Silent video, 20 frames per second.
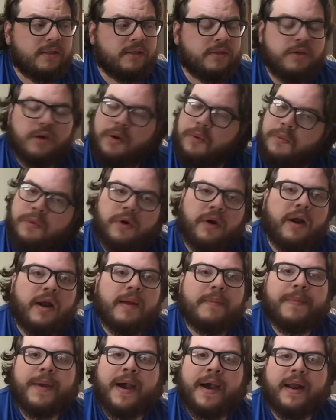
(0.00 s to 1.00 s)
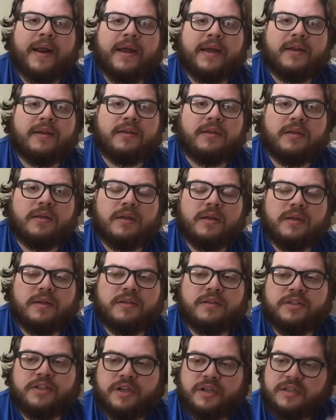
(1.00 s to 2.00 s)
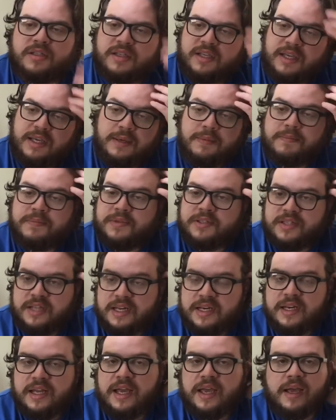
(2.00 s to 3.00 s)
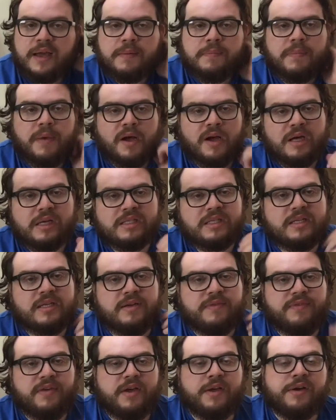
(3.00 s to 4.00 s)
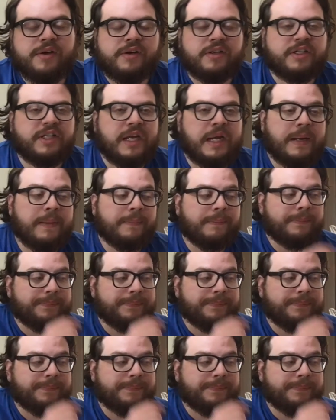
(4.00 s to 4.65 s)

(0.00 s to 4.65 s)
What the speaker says: don't worry about it. Just keep sending positive energy.